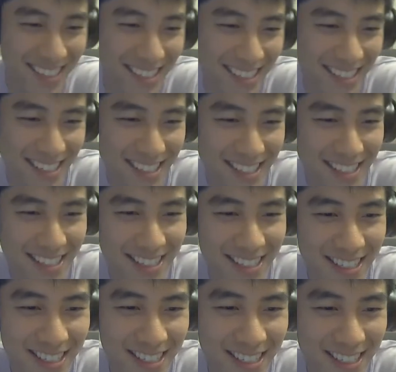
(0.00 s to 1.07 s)
clearly like
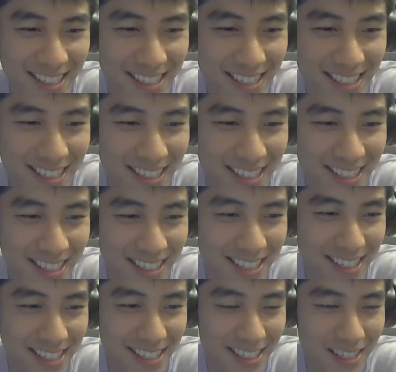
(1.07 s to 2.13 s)
a thinner
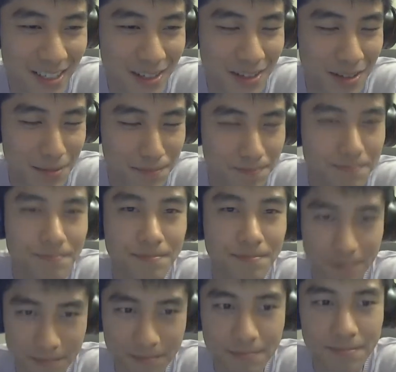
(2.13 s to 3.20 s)
box, right? So
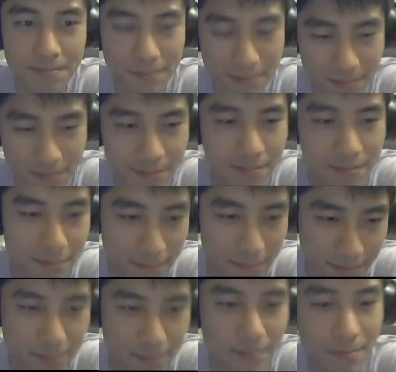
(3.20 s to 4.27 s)
smaller,
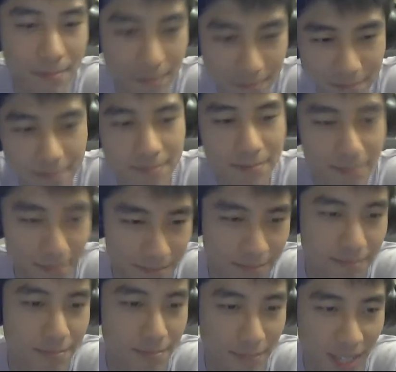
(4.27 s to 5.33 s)
less
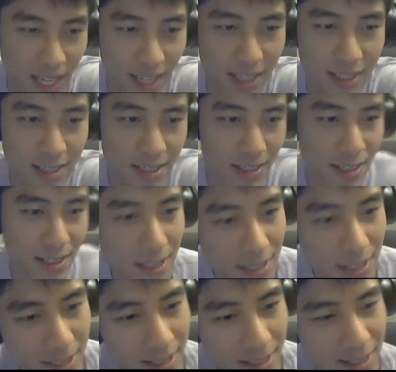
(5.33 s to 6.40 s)
content.
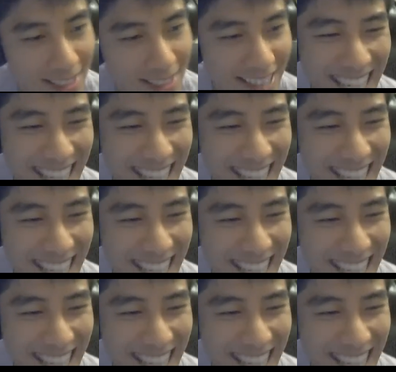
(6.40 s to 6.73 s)
And then